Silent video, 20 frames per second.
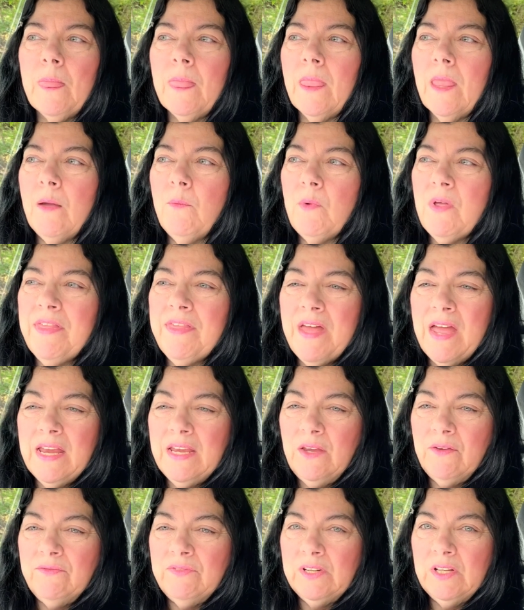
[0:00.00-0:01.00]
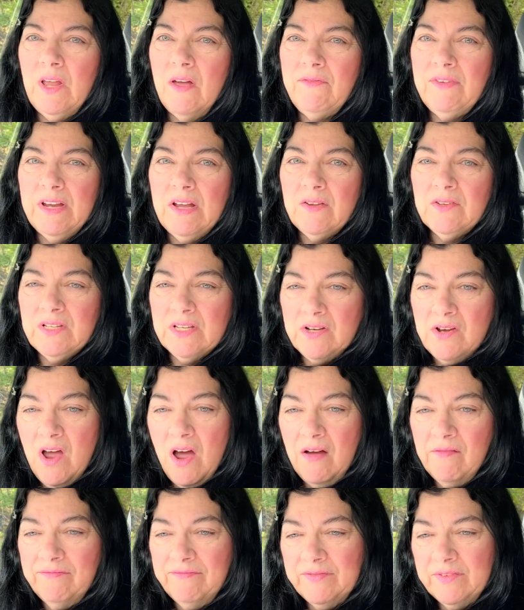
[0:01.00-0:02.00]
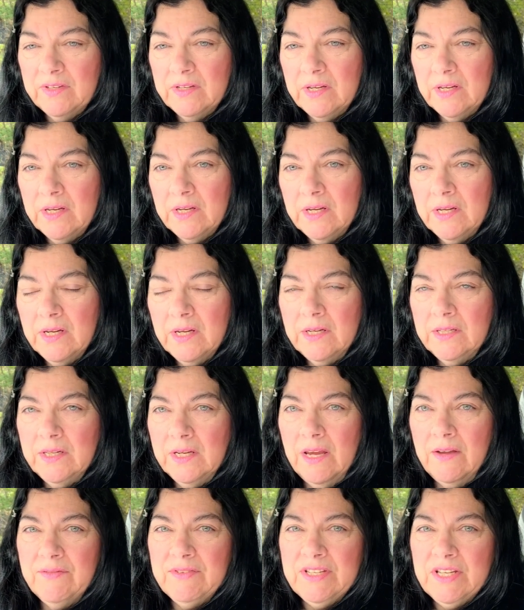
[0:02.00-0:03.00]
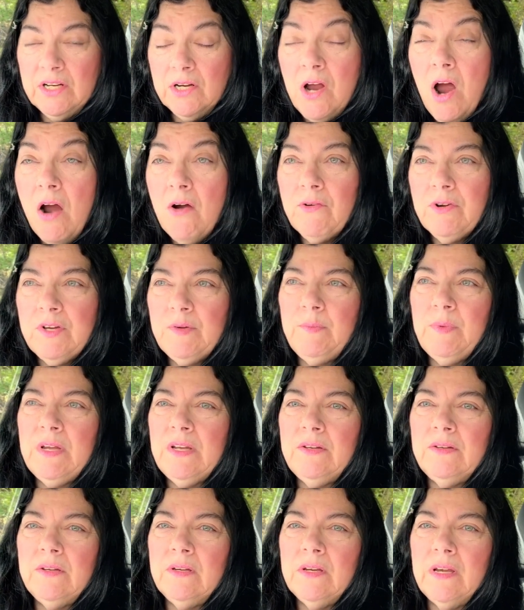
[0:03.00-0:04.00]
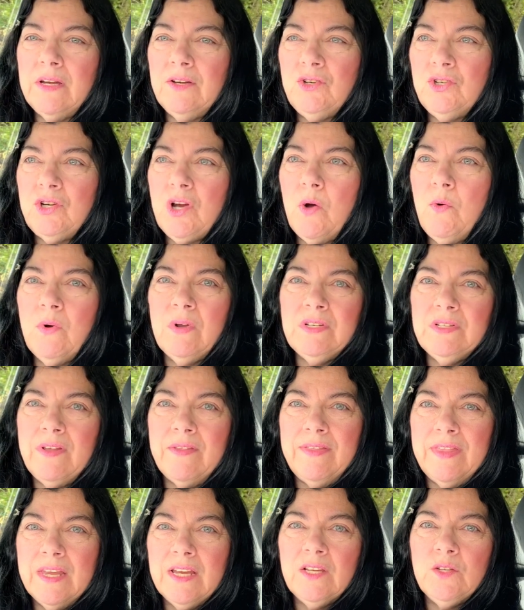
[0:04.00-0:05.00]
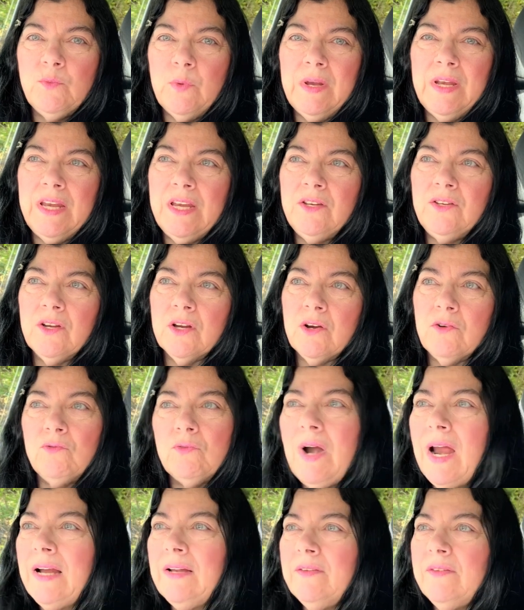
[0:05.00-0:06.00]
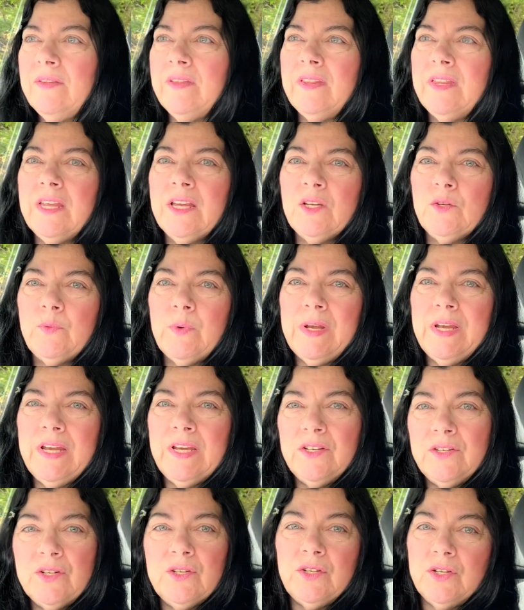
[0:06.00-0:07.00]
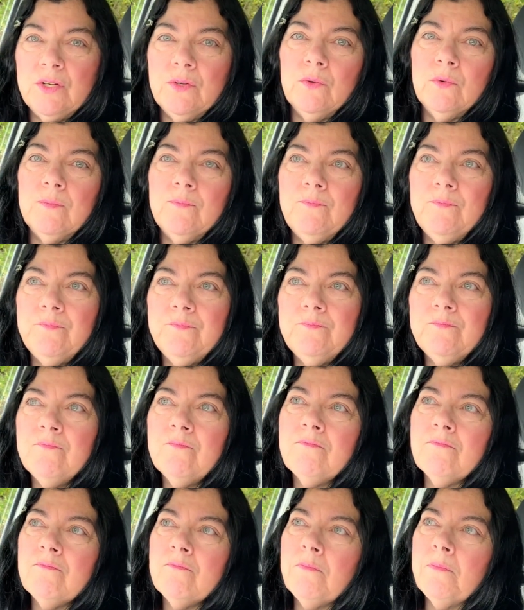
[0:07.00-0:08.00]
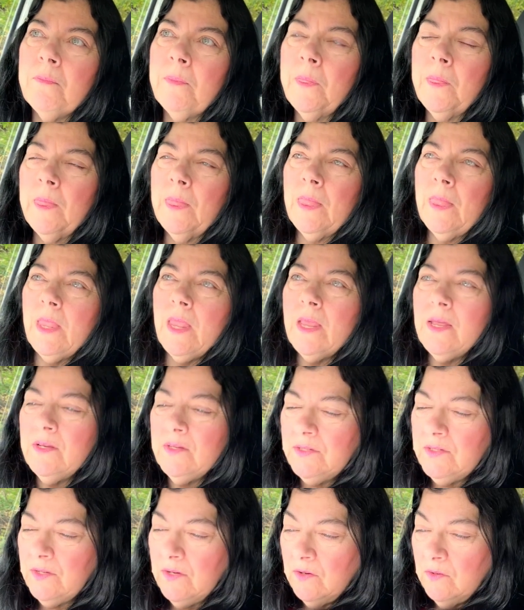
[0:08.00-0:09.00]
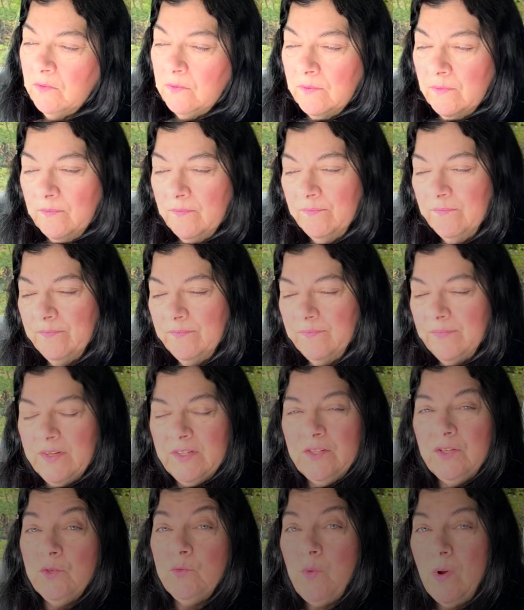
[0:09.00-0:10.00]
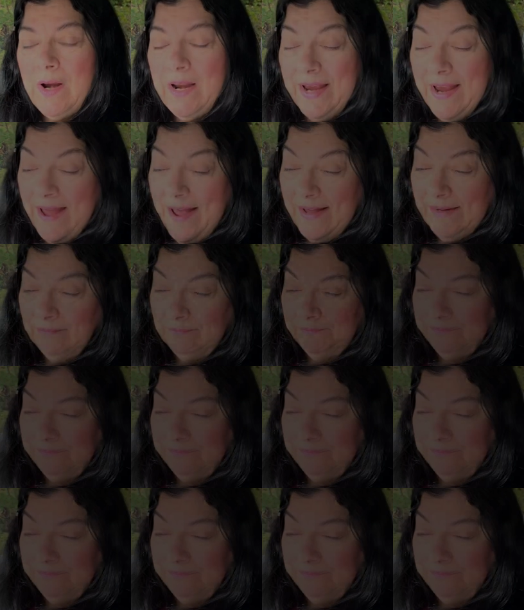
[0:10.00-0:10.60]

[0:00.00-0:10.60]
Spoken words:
And we thank you for loving us enough to give us encouragement and show us the things we need to correct, the things we need to do. So, this is what I got.